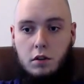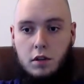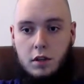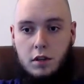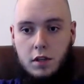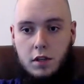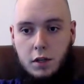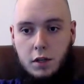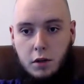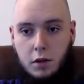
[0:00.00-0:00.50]

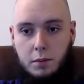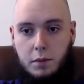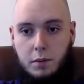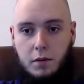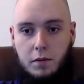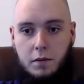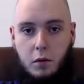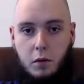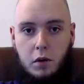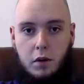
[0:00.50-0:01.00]
continually
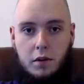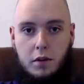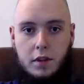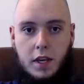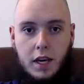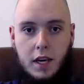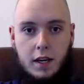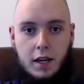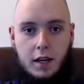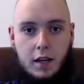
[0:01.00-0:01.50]
put forth
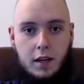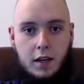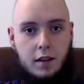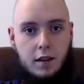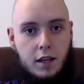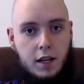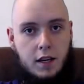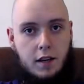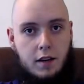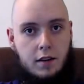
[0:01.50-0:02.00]
the idea
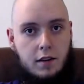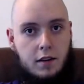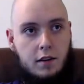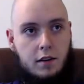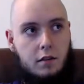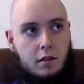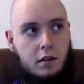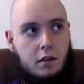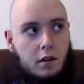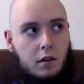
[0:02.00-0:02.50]
that
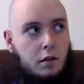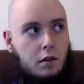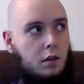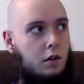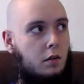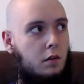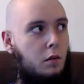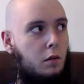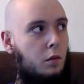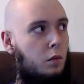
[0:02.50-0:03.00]

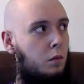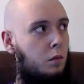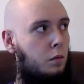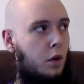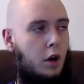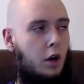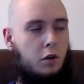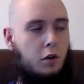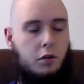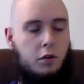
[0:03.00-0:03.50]

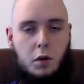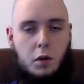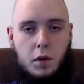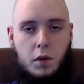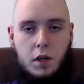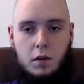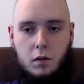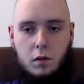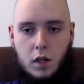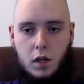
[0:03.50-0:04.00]
not only are
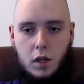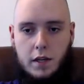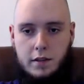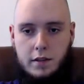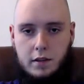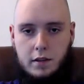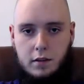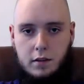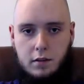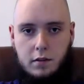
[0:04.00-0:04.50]
we
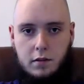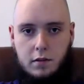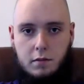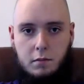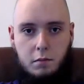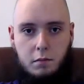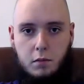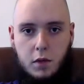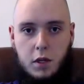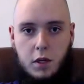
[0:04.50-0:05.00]
utilizing
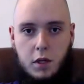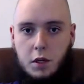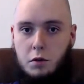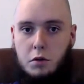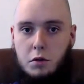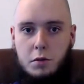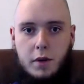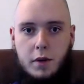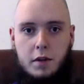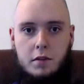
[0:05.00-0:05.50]

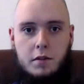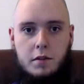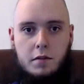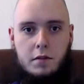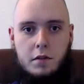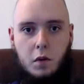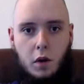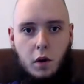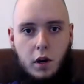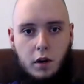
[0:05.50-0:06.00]
huge amounts
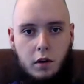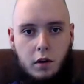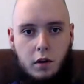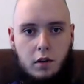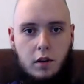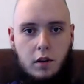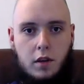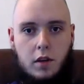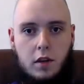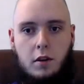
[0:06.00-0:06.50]
of
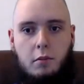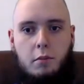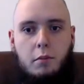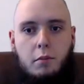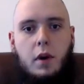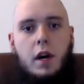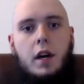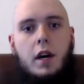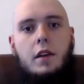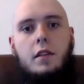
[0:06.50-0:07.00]
soil,
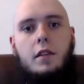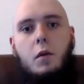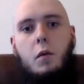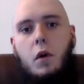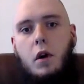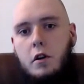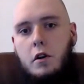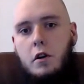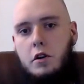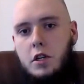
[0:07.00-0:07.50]
but the
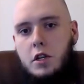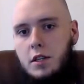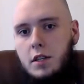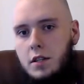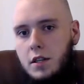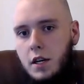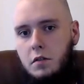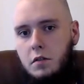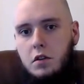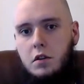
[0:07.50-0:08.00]

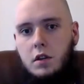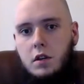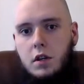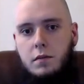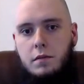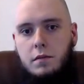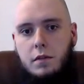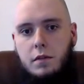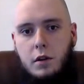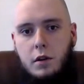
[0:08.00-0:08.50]
watersheds
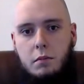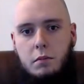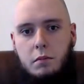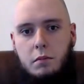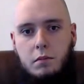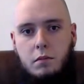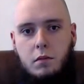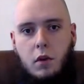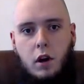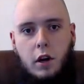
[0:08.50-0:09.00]
downstream
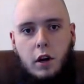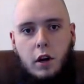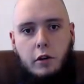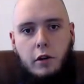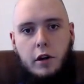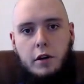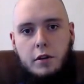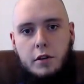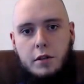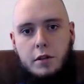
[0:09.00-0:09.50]
from our
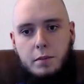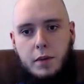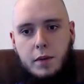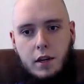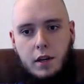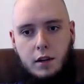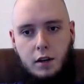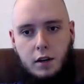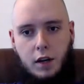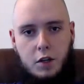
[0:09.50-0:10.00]
grows,
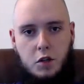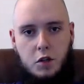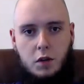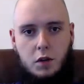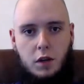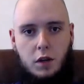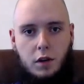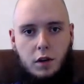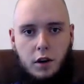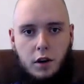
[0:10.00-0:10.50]
be it
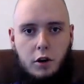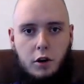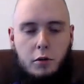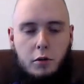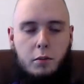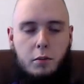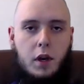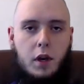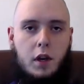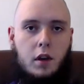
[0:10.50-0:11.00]
industrial or
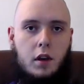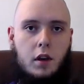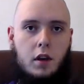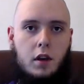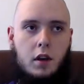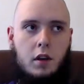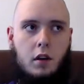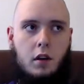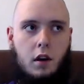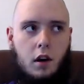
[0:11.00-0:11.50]
home,
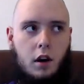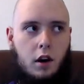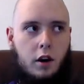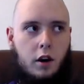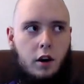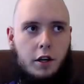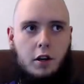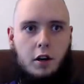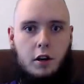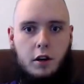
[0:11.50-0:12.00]

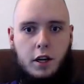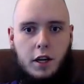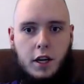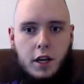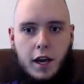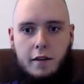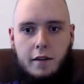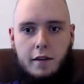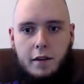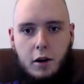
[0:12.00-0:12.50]
are
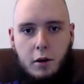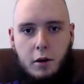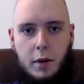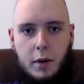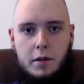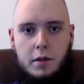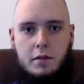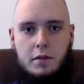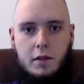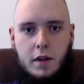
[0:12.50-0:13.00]
occurring heavier
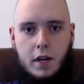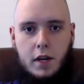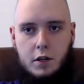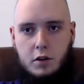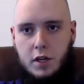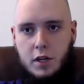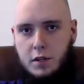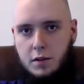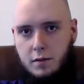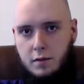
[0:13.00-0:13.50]
amounts of
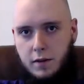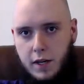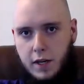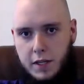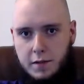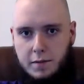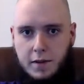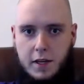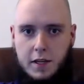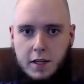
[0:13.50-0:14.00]
nitrates or
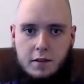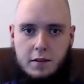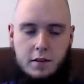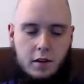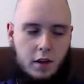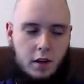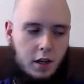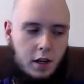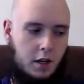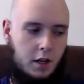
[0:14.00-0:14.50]

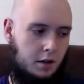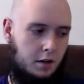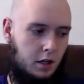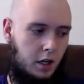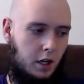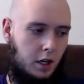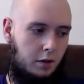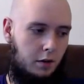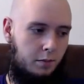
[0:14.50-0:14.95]
phosphates. And